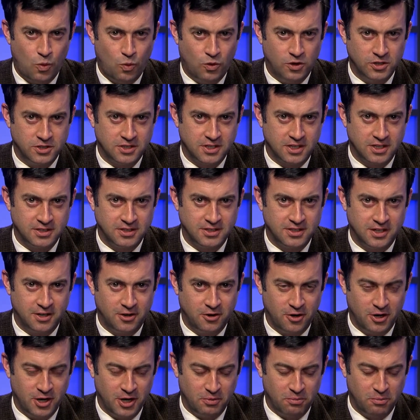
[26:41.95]
was
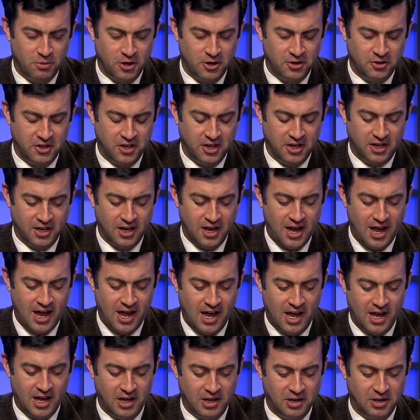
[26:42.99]
considering building
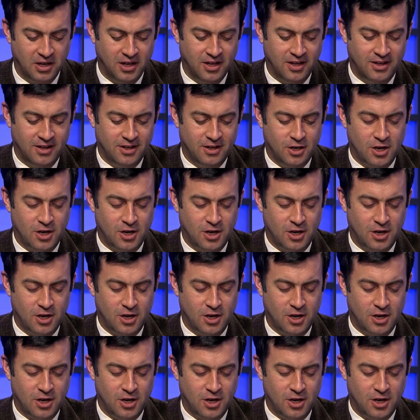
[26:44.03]
a